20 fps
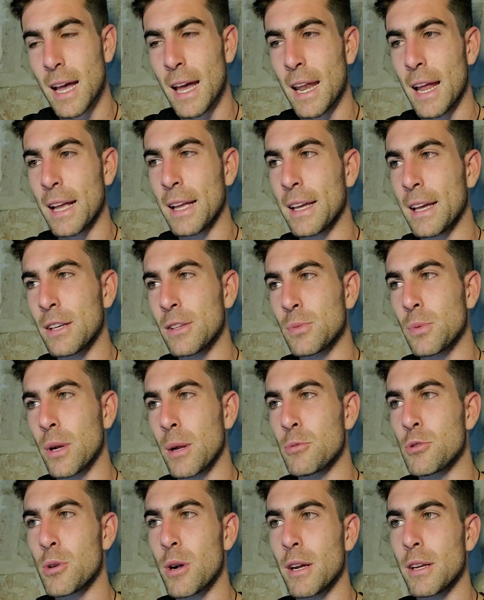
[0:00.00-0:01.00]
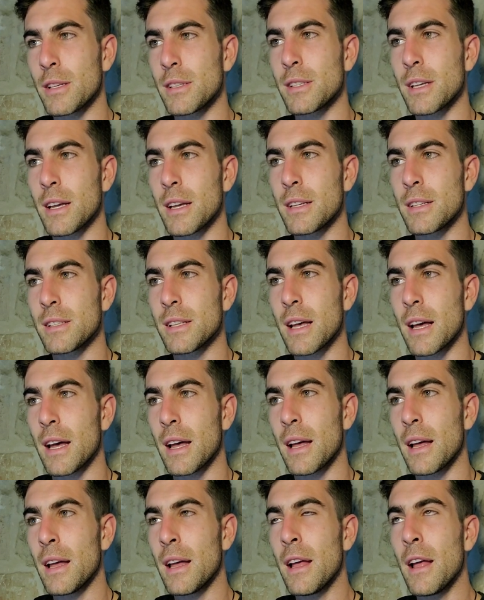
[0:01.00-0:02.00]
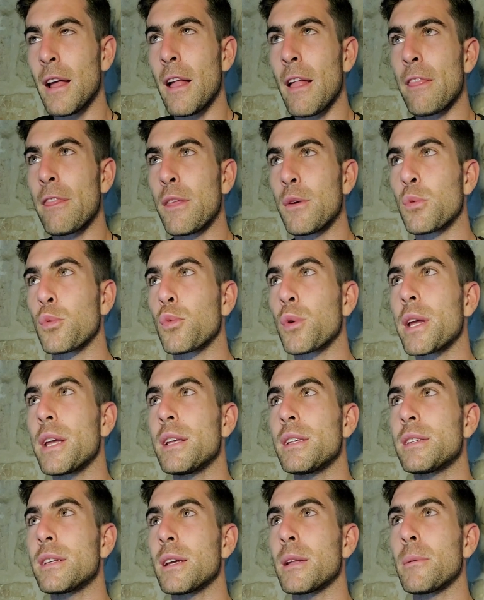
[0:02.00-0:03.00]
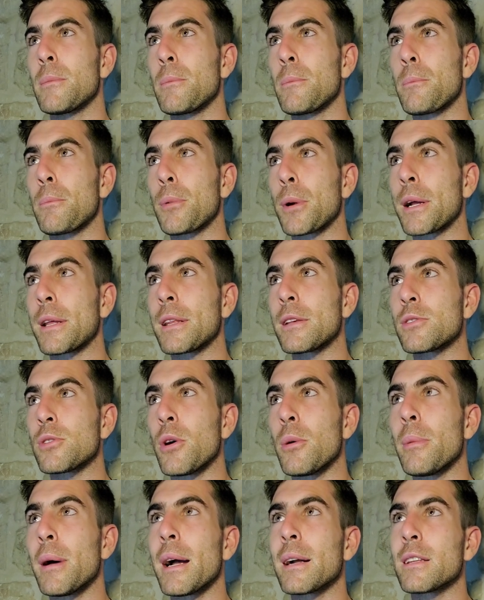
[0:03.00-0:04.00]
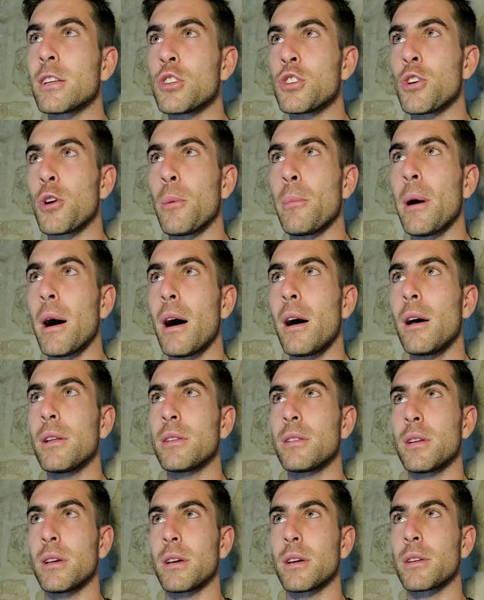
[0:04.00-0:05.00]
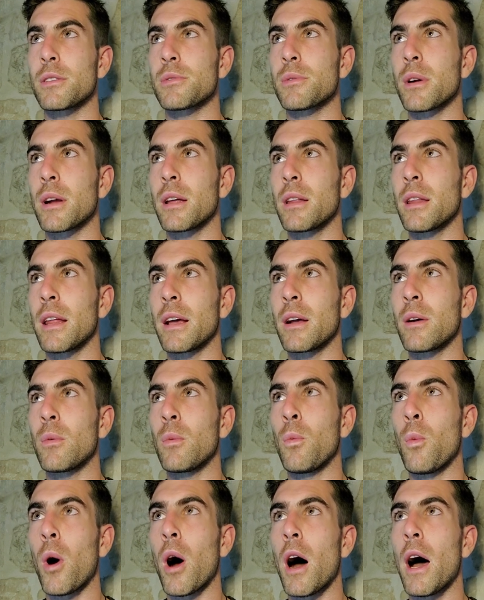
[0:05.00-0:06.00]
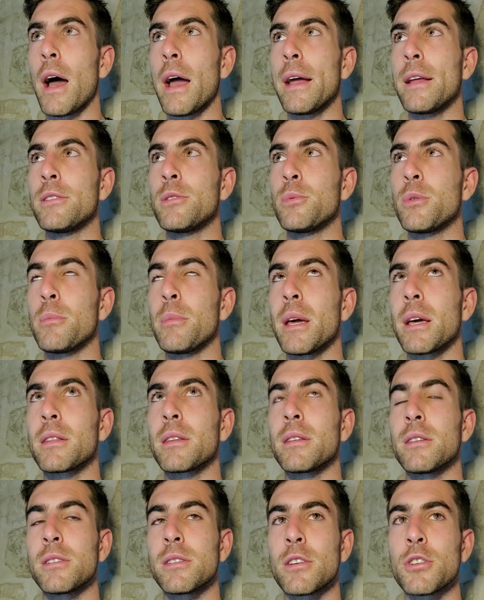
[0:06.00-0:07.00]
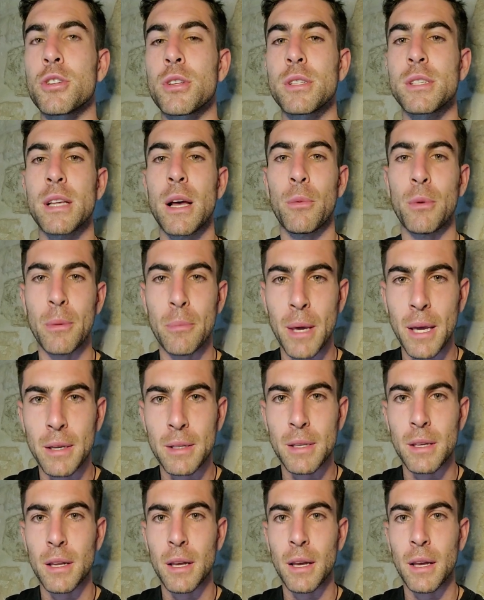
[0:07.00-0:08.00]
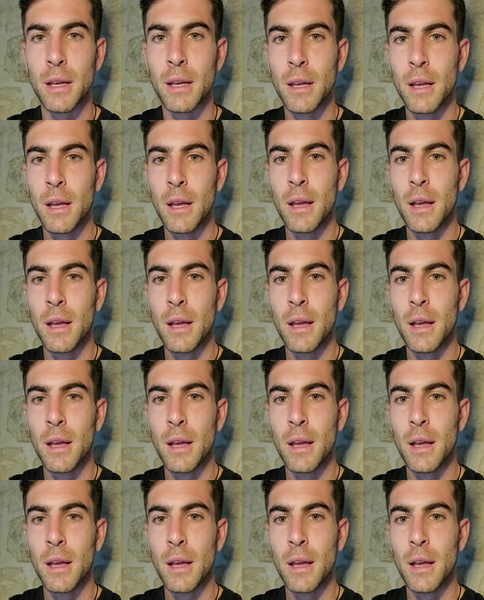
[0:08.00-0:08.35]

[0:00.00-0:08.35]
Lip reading: And I guess what I'm trying to say is that the reason, bringing this all back to geopolitics, right? Like, why do we make the decisions that we make today?